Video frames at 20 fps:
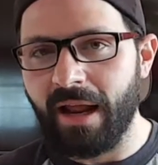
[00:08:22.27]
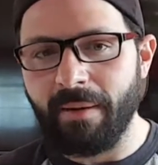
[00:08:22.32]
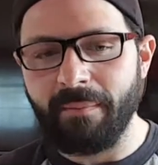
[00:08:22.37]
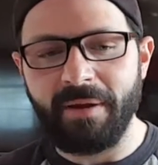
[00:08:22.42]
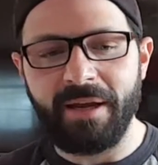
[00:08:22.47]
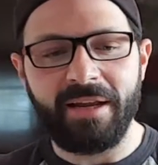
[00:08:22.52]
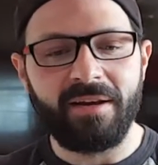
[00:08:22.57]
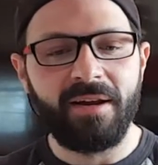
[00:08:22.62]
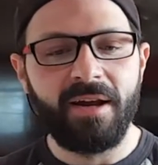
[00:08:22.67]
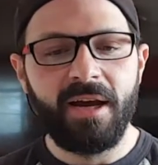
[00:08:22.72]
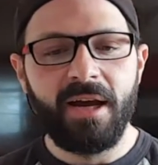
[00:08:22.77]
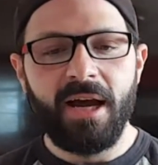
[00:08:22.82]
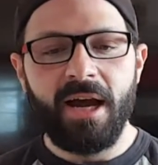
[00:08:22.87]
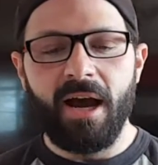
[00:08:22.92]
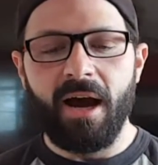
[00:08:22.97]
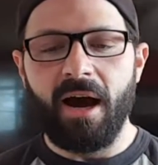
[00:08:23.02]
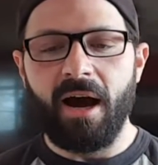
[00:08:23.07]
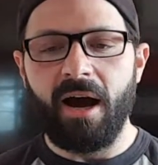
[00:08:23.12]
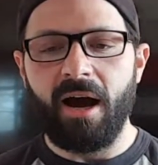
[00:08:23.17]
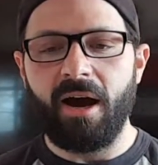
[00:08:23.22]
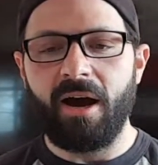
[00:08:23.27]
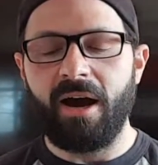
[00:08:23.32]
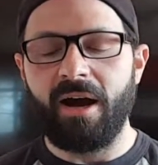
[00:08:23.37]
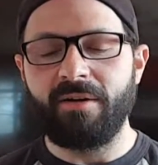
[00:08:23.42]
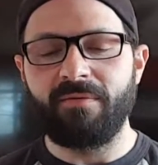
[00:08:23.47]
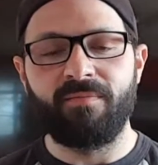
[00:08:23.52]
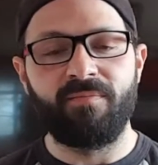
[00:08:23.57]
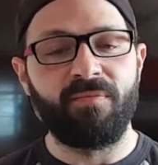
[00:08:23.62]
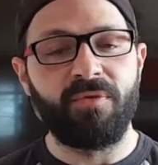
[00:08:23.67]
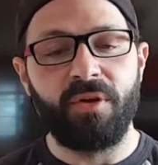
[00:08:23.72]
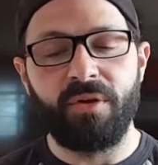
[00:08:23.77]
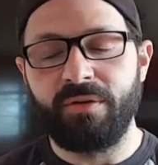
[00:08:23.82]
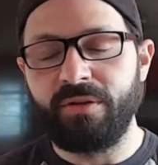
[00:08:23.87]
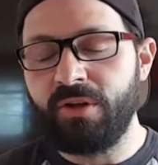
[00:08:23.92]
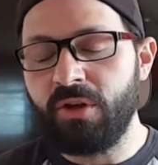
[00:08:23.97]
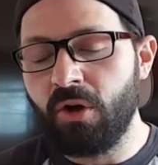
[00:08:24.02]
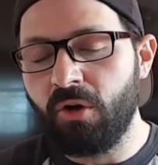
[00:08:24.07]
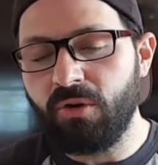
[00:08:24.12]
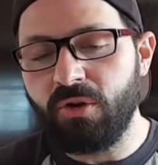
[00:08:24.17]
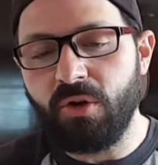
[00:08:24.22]
I mean, I
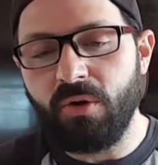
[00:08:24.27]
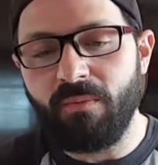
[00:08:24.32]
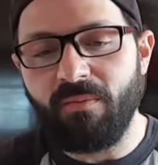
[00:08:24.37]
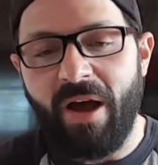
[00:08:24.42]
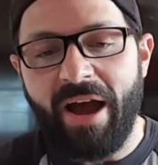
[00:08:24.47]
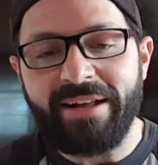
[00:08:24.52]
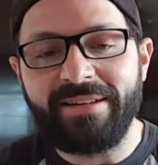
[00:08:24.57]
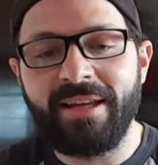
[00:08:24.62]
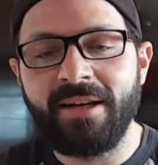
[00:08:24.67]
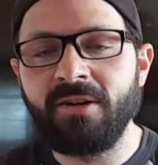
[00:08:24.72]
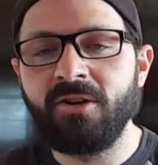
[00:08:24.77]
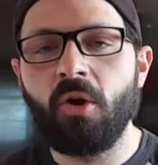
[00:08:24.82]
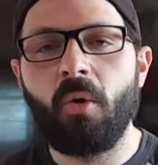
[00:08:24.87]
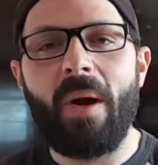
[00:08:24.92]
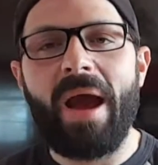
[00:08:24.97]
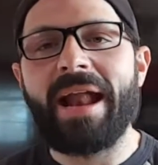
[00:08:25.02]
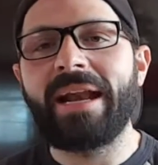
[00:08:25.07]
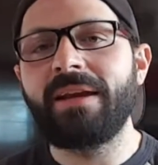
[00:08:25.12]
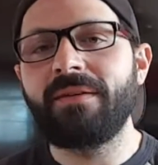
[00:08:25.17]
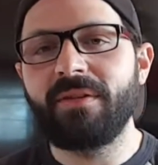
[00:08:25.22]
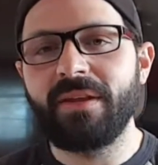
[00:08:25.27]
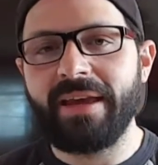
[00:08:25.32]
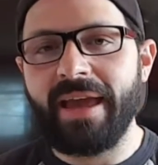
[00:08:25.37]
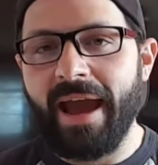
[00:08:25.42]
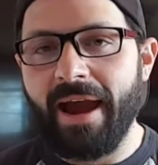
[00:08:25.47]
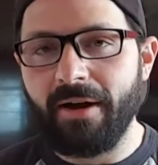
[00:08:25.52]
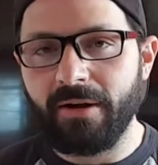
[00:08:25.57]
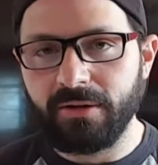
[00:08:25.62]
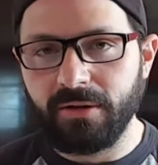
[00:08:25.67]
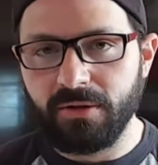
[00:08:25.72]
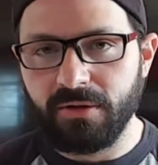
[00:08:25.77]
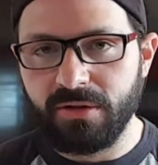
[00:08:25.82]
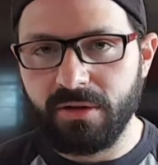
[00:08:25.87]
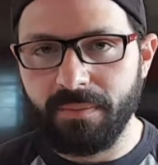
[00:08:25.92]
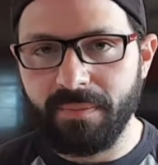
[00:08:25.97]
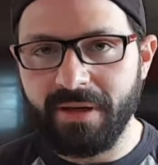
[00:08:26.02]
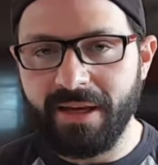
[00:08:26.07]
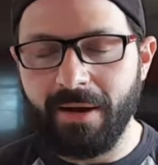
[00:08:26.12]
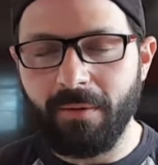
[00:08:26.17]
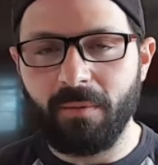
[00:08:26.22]
didn't know any of the characters to
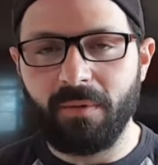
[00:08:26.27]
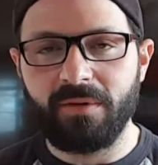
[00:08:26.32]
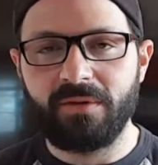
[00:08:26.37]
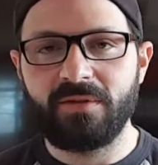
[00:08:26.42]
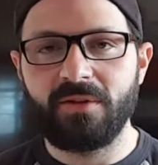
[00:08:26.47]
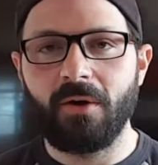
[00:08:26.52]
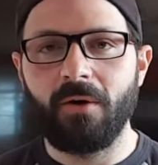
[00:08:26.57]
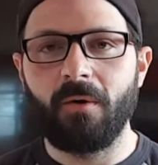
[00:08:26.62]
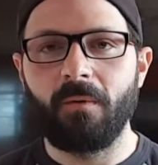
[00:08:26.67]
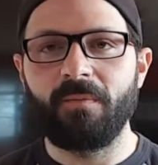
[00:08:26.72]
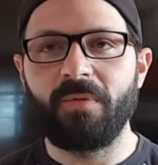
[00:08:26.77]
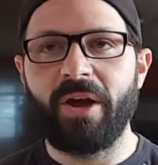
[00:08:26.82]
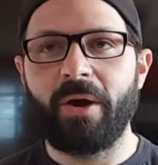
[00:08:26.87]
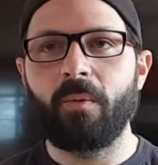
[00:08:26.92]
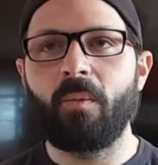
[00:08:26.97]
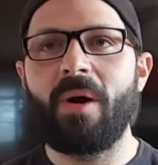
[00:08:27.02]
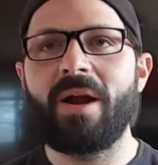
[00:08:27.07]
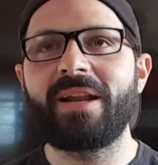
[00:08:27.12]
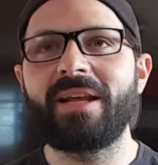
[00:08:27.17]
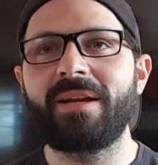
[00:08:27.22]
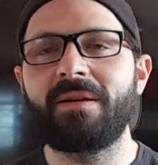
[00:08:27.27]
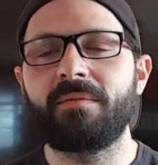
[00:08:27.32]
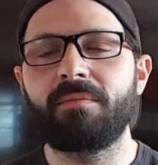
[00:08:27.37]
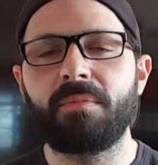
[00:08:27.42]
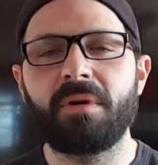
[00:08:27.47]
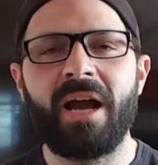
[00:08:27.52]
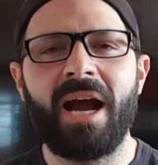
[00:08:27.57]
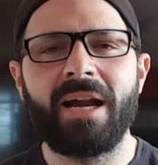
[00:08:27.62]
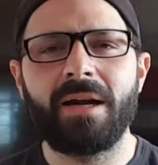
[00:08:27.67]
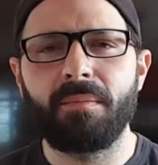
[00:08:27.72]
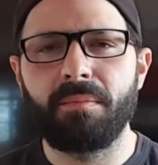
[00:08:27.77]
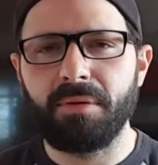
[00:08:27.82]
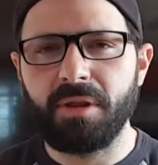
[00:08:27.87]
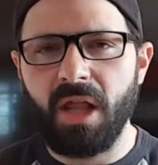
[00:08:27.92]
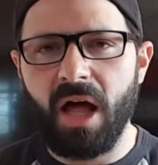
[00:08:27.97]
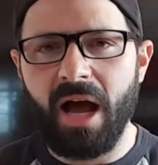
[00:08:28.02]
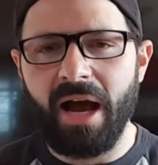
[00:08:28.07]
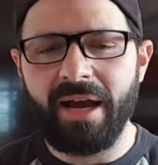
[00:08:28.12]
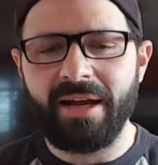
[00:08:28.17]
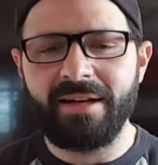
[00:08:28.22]
begin with, so I went in kind of
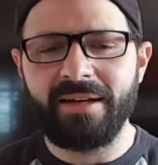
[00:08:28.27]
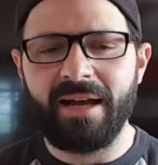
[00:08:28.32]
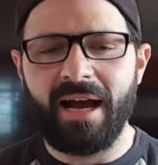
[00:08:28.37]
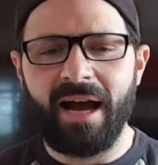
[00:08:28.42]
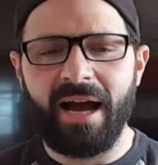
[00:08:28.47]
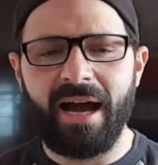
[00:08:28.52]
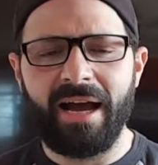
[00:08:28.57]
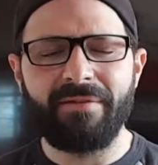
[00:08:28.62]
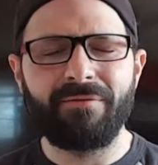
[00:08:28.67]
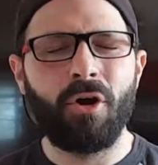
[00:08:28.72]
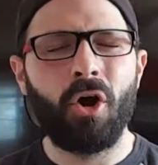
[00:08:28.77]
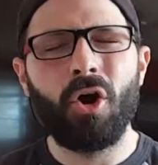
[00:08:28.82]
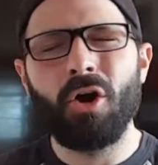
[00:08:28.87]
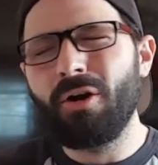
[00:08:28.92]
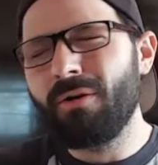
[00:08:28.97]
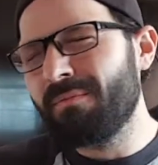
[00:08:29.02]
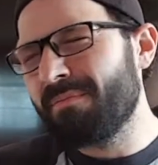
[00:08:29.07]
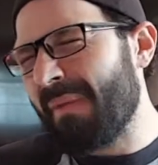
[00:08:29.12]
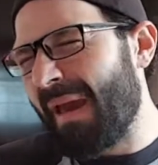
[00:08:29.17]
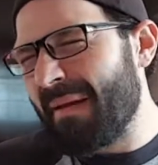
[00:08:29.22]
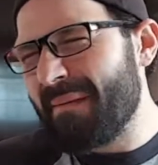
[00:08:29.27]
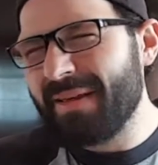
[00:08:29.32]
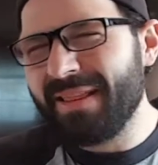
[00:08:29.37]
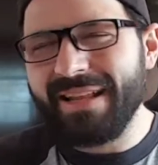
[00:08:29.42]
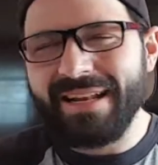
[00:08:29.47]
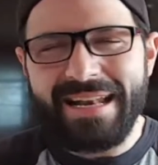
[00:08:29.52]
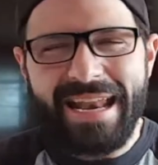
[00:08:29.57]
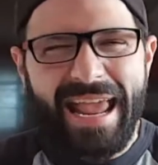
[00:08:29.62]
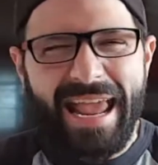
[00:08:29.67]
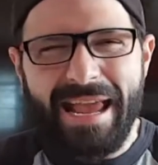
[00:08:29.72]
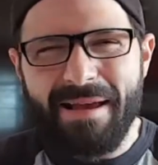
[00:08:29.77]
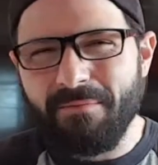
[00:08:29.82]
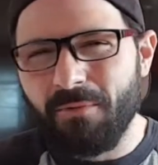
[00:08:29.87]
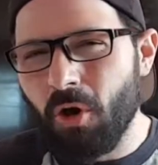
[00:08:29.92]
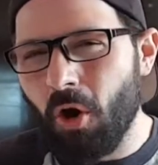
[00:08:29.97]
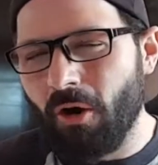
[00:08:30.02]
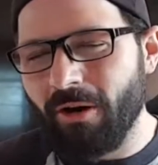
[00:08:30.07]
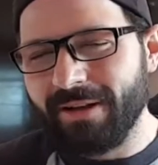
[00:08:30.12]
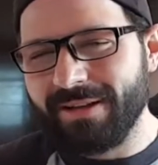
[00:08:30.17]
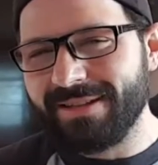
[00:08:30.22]
blind. I've heard maybe the name
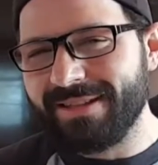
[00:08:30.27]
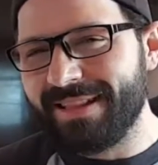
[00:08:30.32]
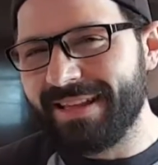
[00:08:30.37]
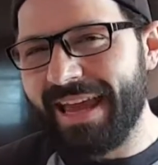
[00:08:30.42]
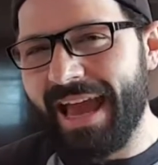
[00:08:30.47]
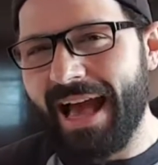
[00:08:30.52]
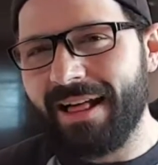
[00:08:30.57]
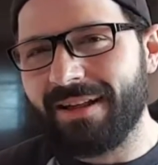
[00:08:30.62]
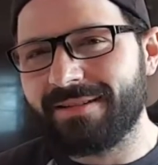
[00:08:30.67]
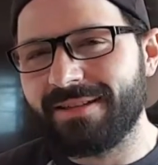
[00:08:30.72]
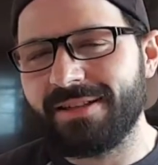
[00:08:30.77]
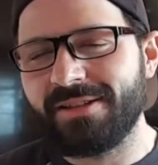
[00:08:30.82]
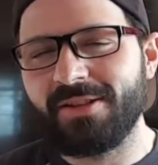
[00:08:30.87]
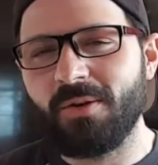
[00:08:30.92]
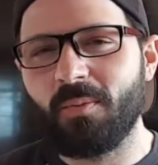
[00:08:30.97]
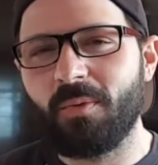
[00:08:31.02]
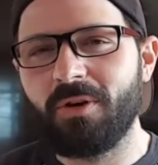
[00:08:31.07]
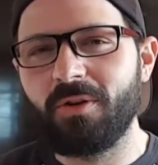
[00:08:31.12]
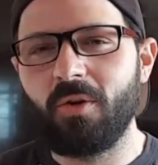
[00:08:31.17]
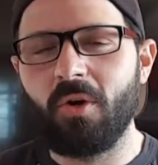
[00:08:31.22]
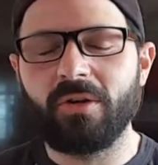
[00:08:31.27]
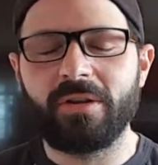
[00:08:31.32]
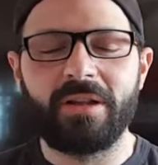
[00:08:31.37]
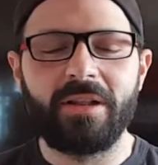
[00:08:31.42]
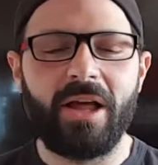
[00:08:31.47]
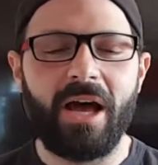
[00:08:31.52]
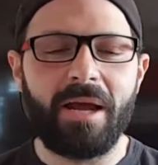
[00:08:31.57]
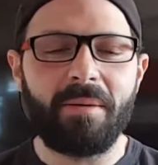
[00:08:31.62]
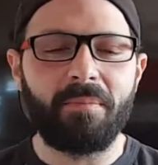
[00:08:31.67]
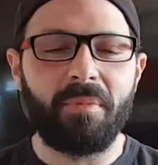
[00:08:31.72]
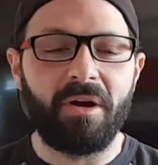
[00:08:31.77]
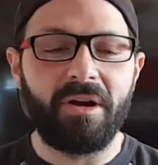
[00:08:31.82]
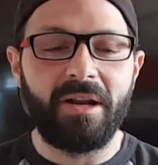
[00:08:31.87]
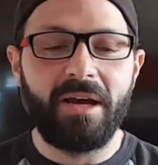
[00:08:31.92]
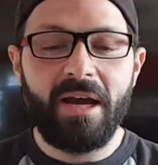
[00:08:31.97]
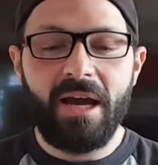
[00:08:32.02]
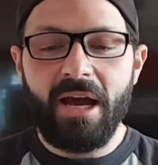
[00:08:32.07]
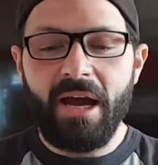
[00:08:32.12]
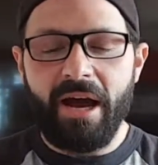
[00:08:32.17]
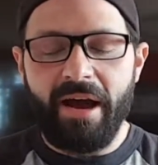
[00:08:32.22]
Guardians of the Galaxy somewhere along the line, but
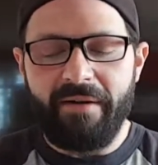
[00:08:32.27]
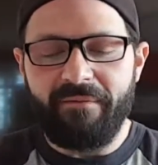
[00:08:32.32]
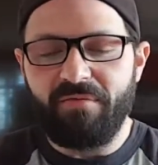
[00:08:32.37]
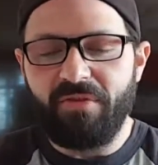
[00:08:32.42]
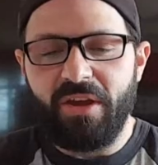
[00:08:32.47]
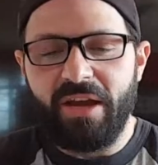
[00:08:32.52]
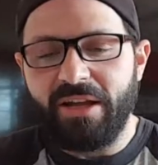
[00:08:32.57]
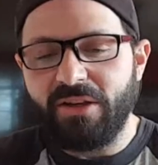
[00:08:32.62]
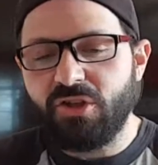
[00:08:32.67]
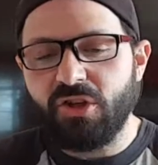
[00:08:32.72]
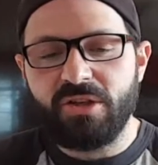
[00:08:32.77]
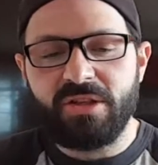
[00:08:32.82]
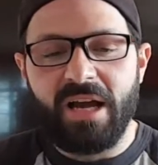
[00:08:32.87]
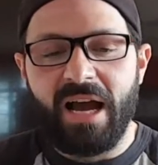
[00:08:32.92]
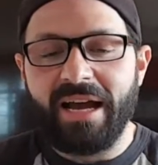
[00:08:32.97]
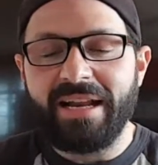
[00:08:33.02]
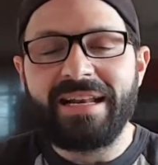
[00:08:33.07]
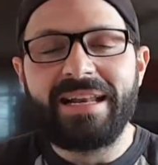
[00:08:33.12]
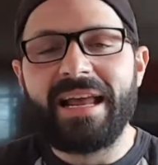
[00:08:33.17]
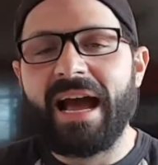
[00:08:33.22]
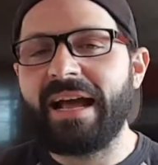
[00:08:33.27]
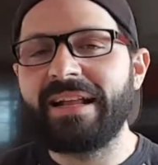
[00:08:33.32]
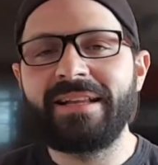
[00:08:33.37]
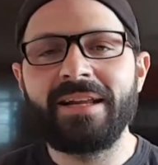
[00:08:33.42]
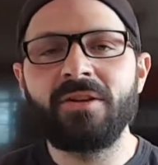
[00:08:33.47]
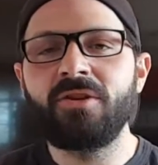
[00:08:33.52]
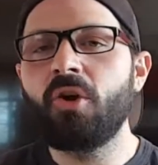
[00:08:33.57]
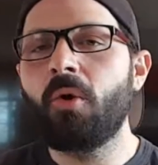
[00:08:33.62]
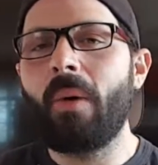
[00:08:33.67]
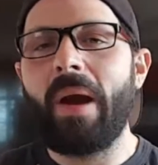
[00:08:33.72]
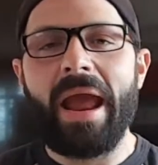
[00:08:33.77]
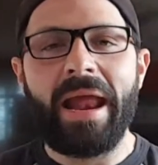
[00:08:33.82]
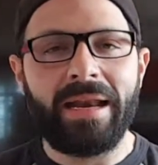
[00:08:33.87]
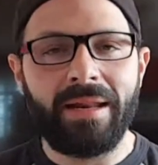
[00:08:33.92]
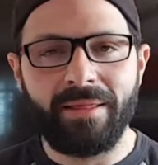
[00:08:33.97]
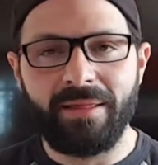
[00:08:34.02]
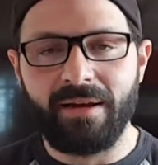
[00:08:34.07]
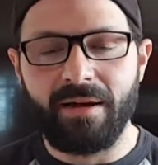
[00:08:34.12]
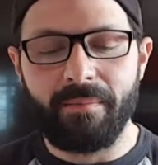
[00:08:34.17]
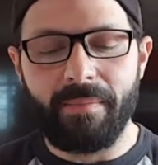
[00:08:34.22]
I didn't know
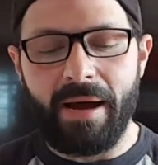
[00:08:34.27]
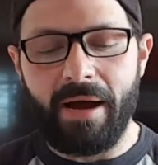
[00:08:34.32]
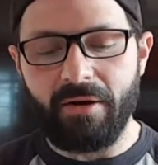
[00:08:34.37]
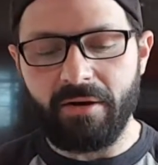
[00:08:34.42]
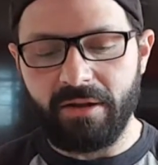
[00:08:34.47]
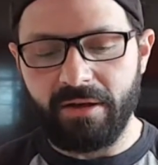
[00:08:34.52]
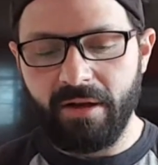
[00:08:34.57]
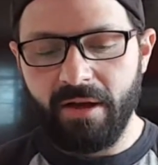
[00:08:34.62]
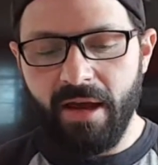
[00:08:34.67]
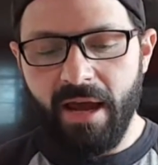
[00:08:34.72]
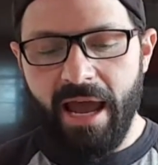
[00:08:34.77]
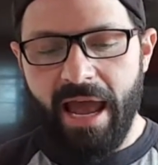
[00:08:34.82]
anything about it.